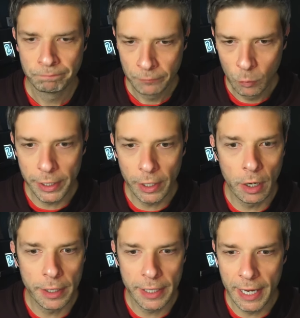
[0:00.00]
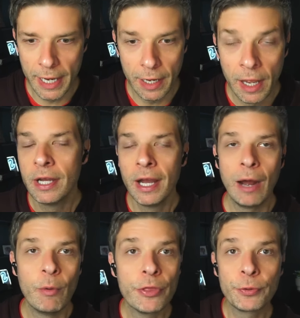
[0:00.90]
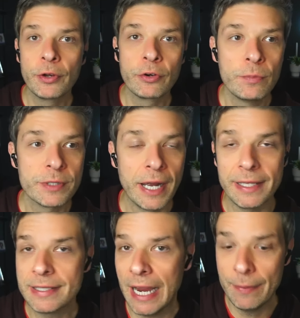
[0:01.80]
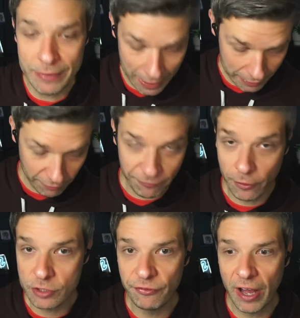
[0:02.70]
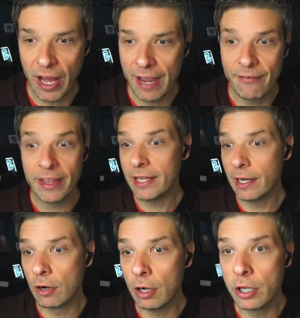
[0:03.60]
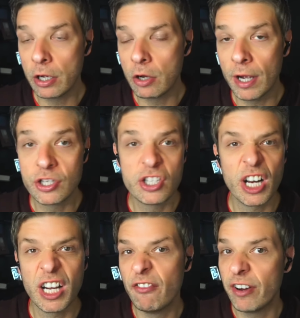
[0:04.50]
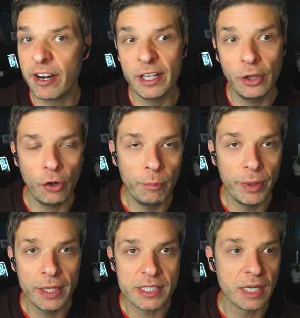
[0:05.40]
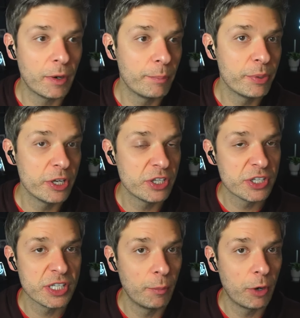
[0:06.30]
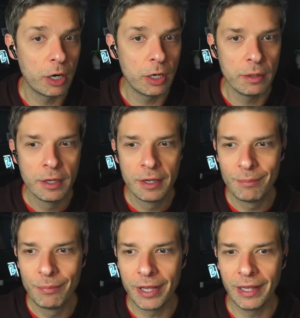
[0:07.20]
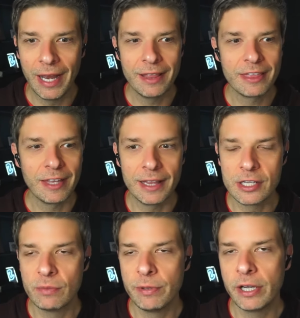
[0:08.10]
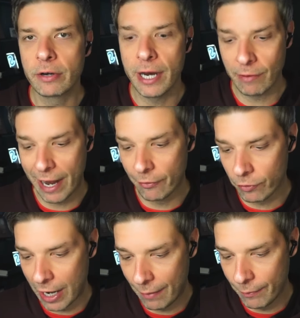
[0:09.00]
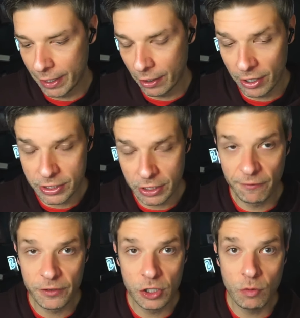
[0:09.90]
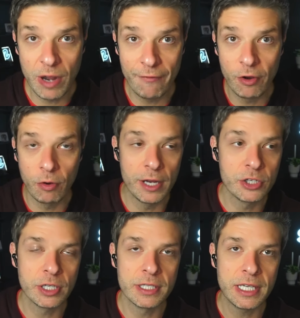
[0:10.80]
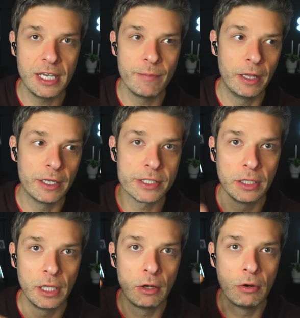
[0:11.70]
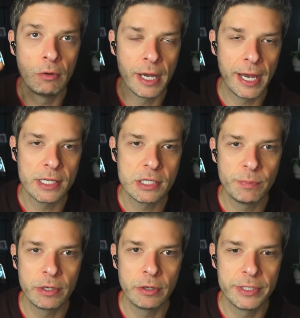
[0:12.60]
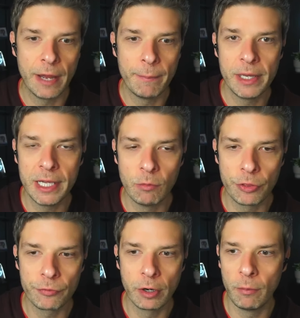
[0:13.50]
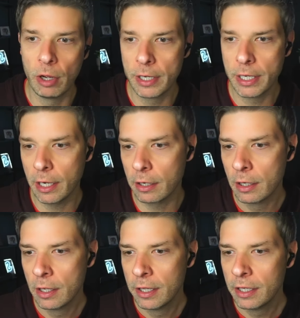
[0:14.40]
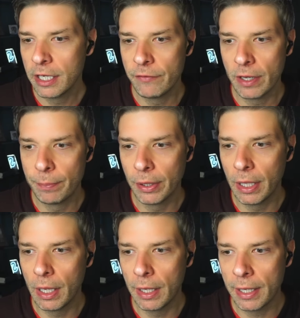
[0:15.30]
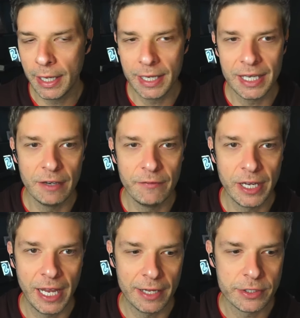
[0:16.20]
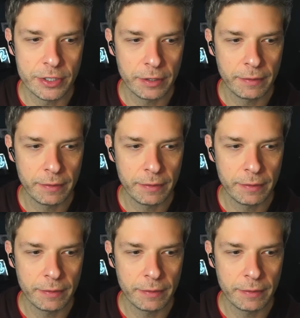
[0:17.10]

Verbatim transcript: We are, yeah. I went through the groups. I typed out the first 5. I thought they were all good questions. They're going to vary a little bit. Some are business, some aren't. But I thought this would be a great round robin. And also, if you have questions, email us hello@spiro.media. We'll throw them on here, give you a plug, and give you an answer.